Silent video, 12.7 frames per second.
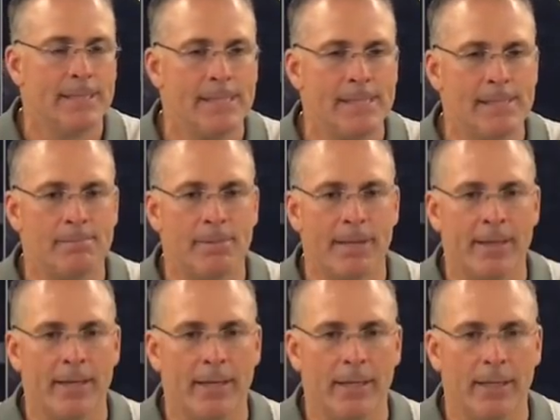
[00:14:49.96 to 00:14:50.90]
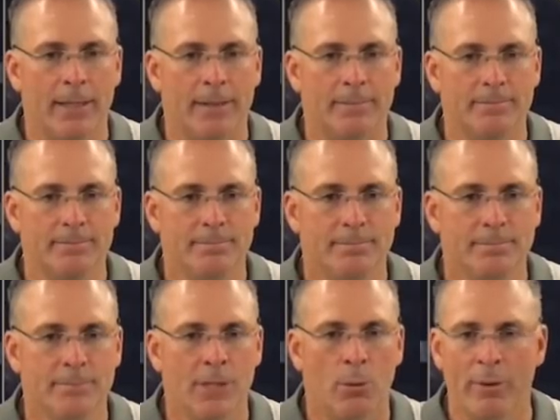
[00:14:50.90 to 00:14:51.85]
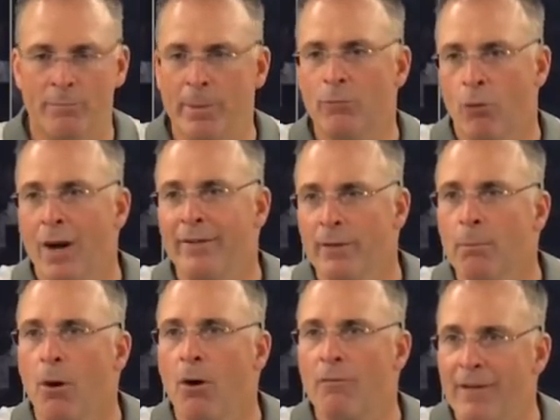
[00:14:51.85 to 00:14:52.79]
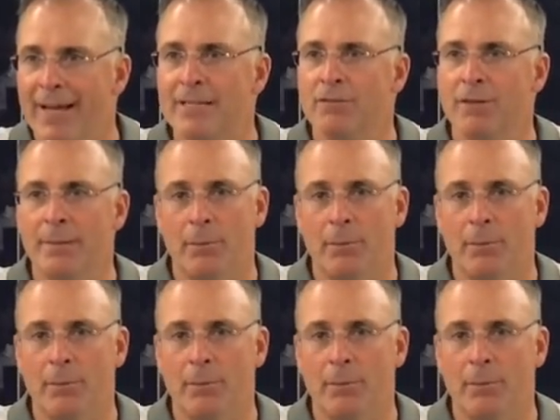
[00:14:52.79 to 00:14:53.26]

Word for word: Um, I think uh, you know we've been running the ball effectively.